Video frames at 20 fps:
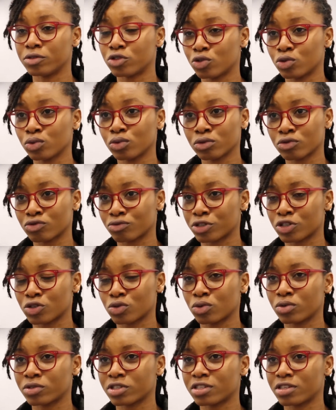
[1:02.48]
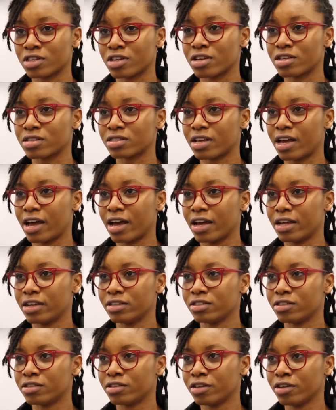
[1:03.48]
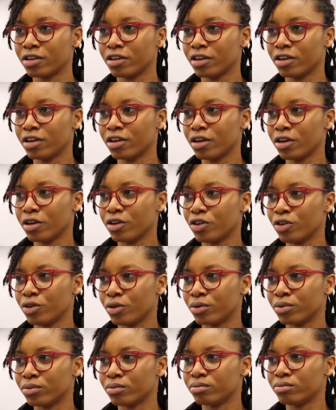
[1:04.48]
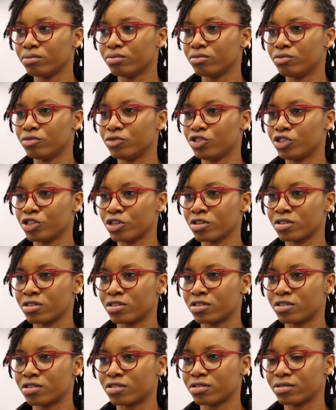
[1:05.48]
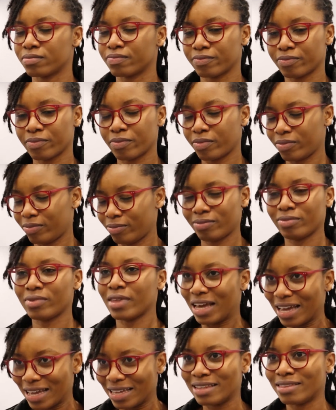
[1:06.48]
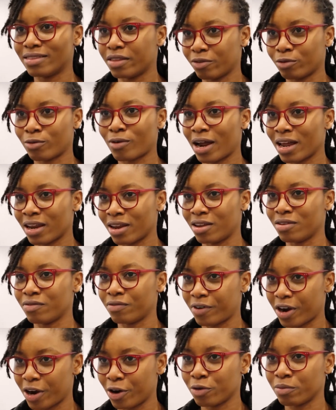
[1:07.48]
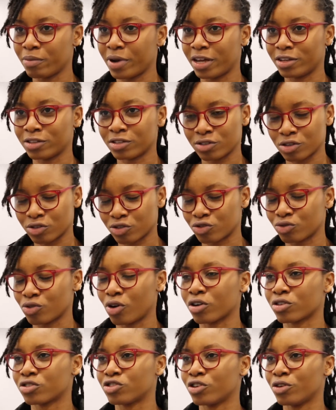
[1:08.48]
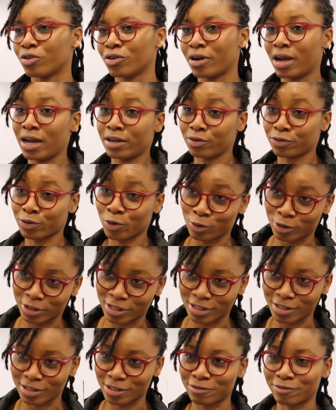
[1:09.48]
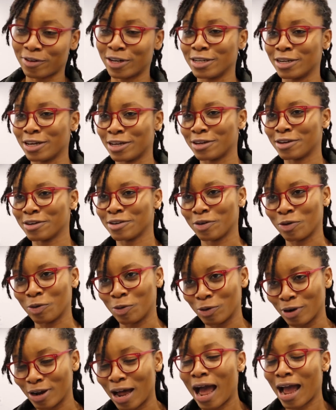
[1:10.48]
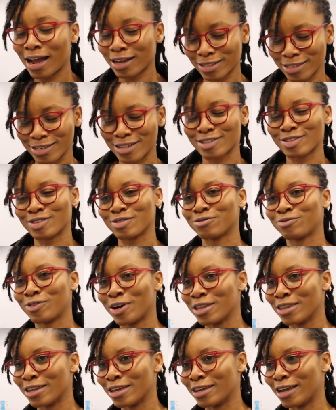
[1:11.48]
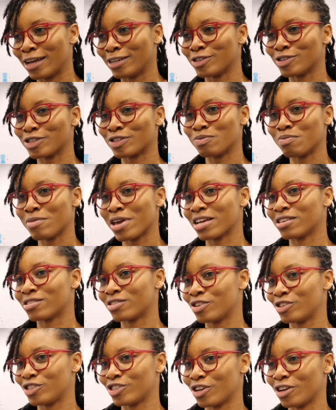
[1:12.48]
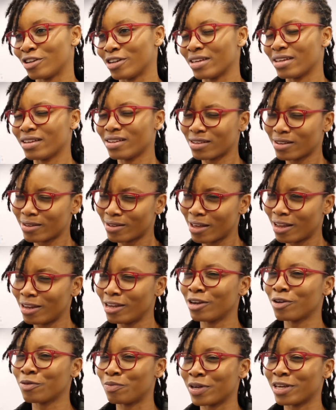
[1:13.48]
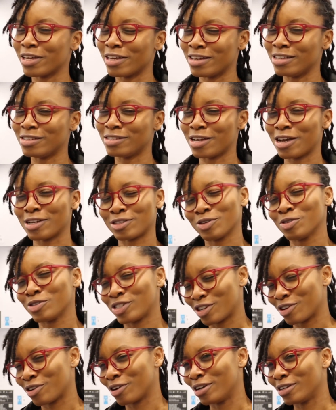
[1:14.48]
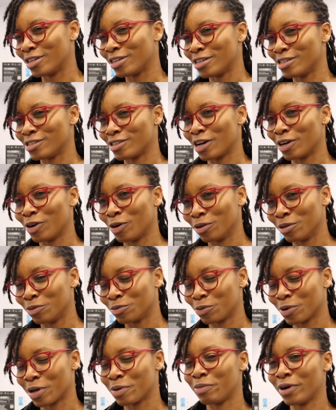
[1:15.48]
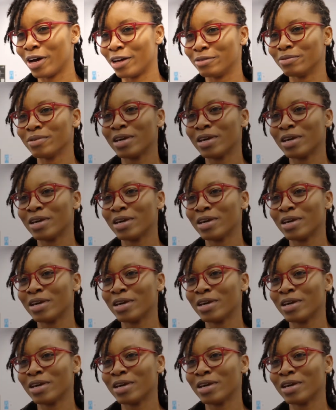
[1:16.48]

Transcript: tools, resources, and, you know, just the right environment, the structure, and of course, funding or access to funding that just makes the journey a little bit easier. It's not generally easier all the way, but